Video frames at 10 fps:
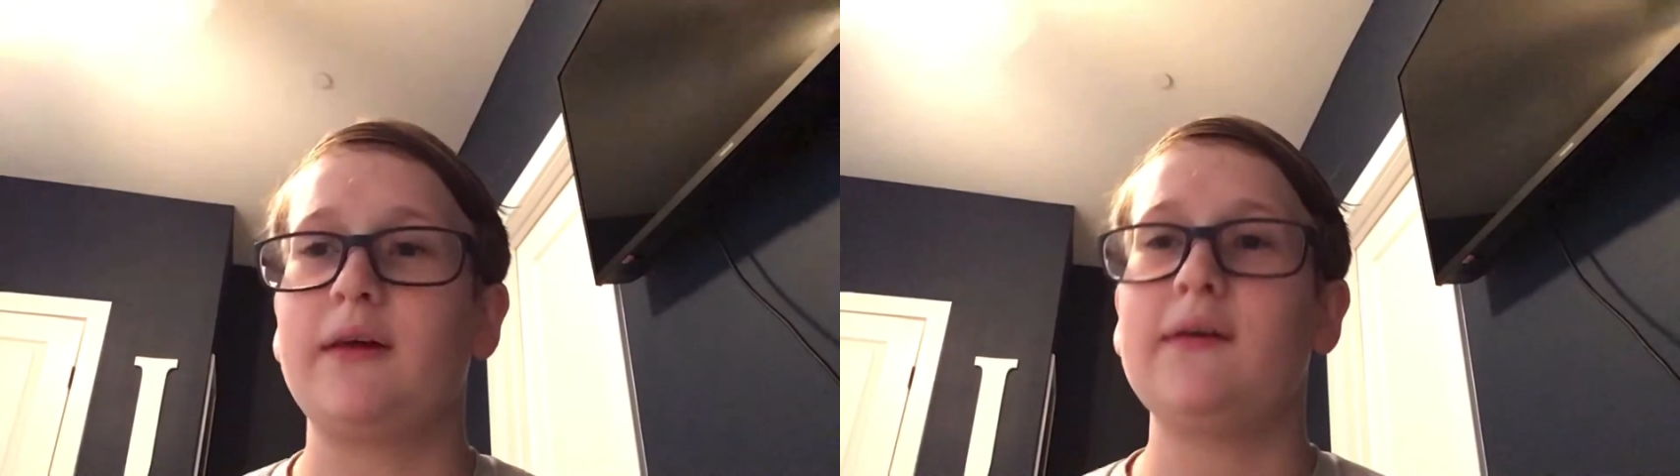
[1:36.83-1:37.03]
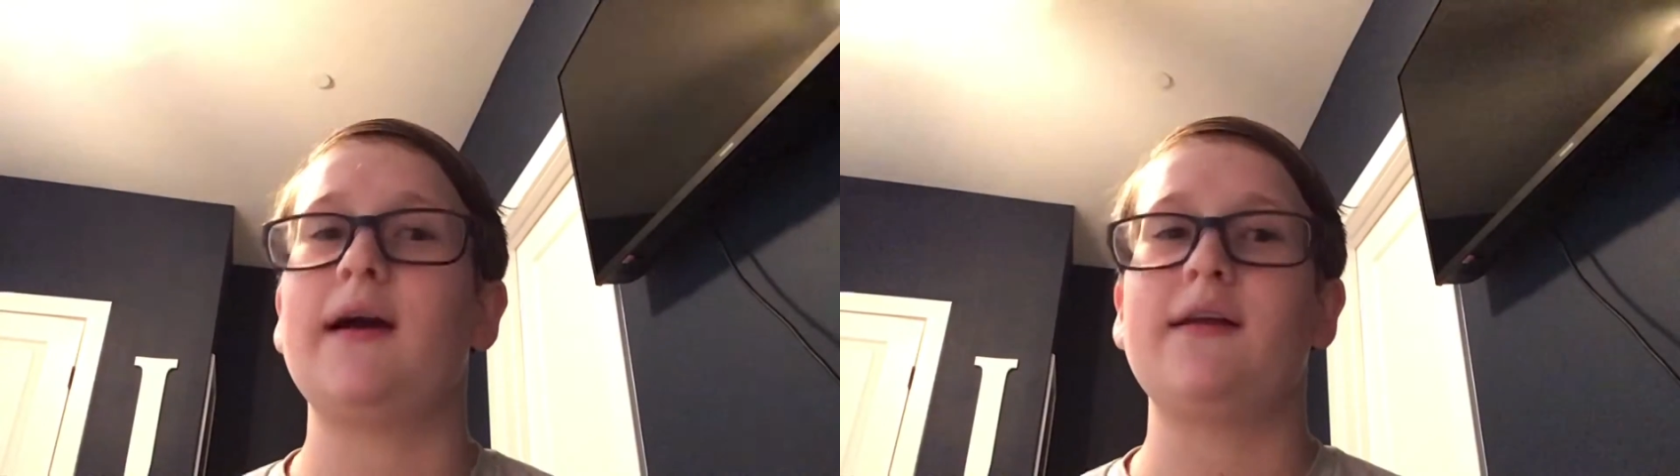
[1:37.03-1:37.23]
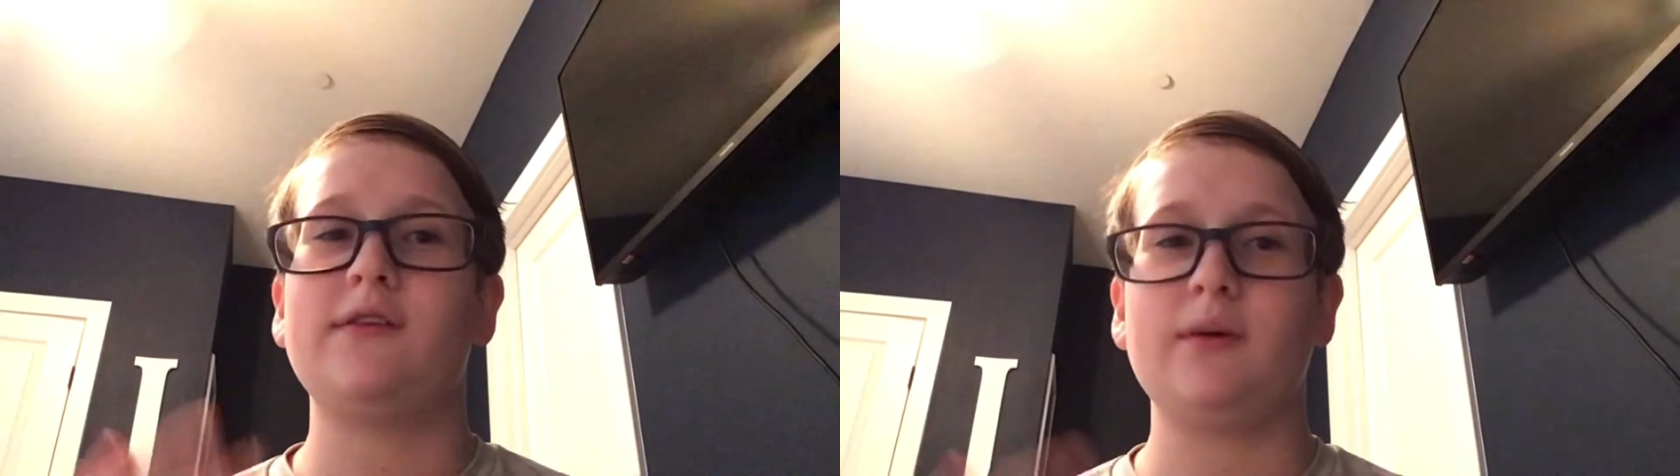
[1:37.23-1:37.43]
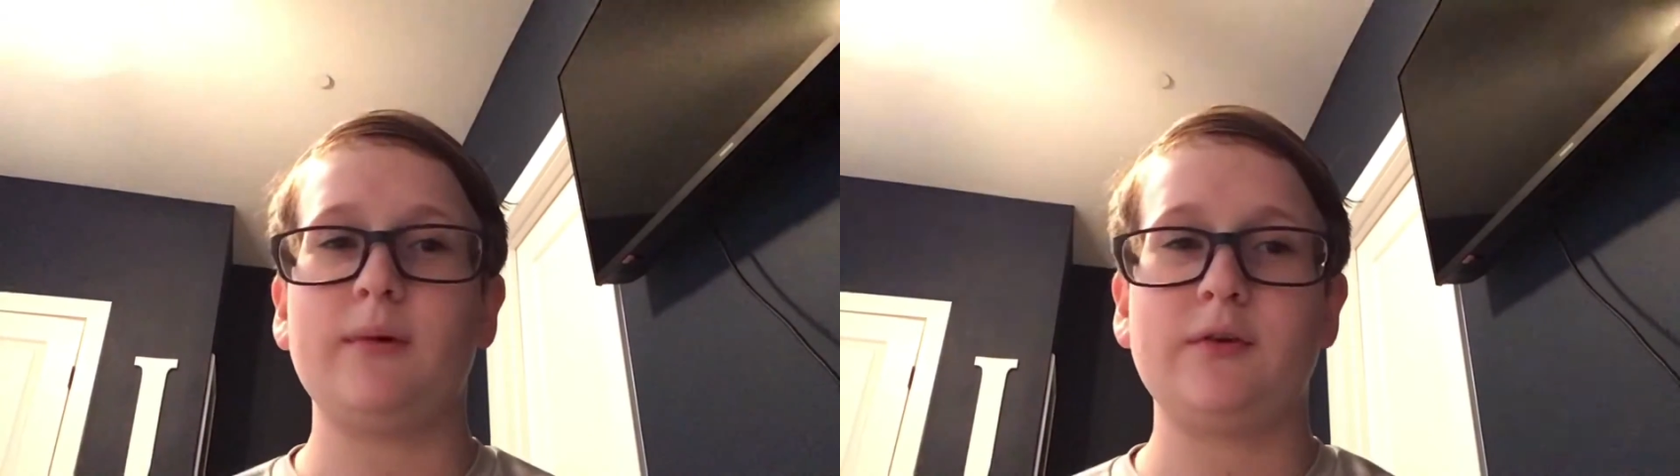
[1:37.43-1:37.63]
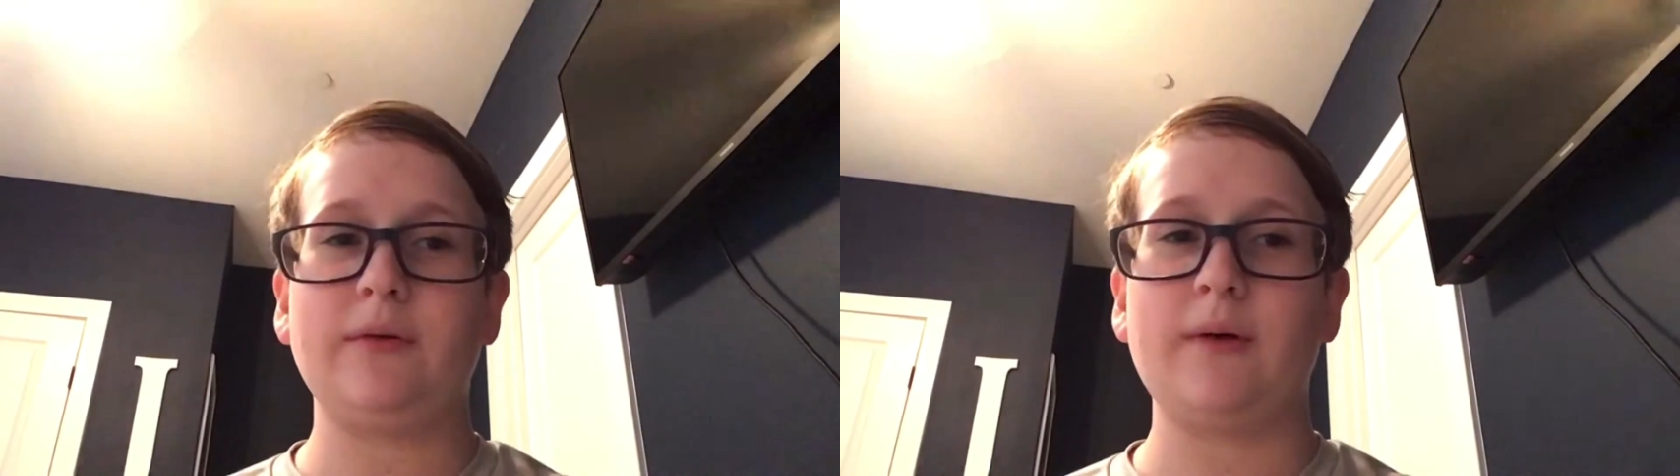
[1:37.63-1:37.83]
Thank you guys so
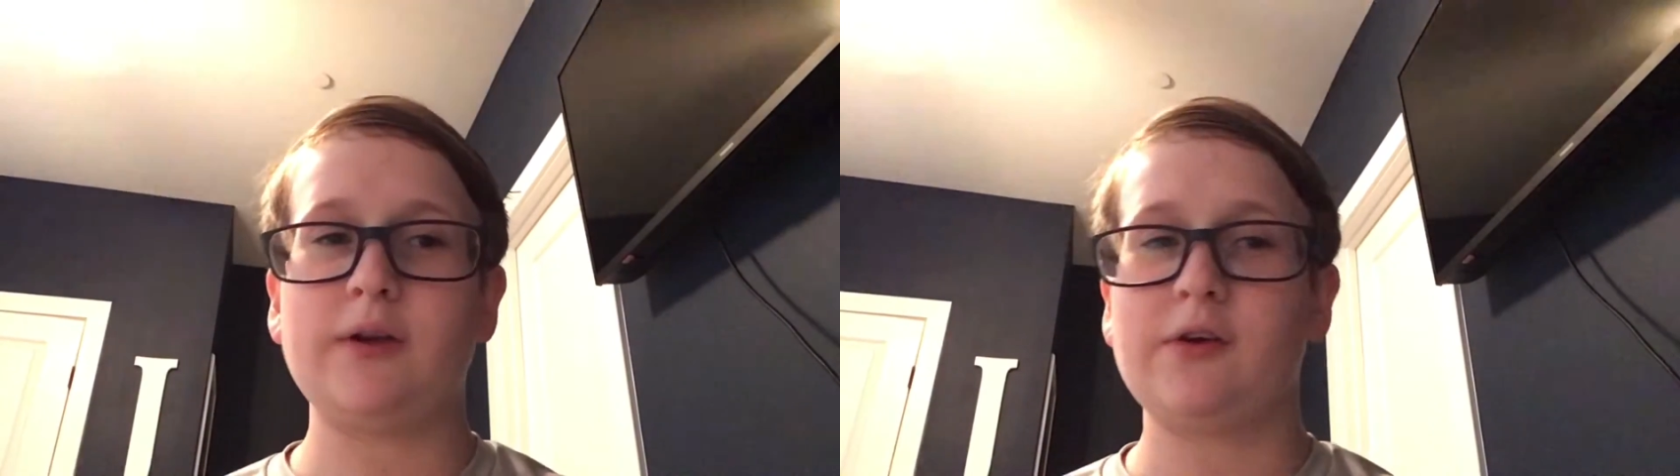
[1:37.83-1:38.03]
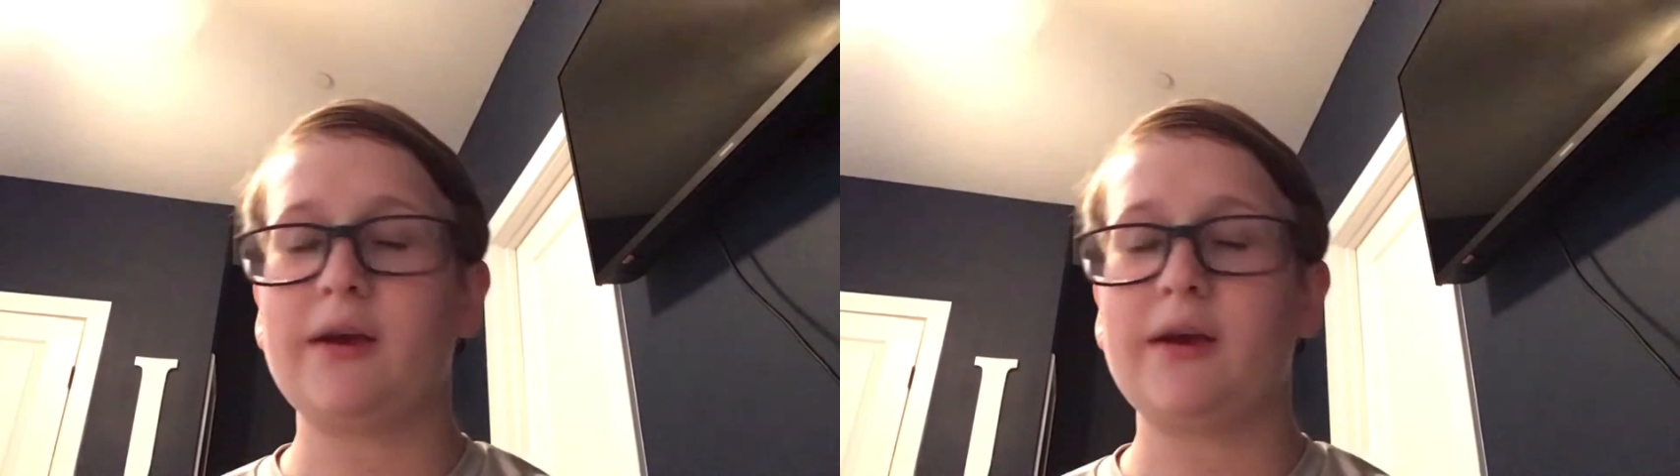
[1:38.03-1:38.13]
much for watching.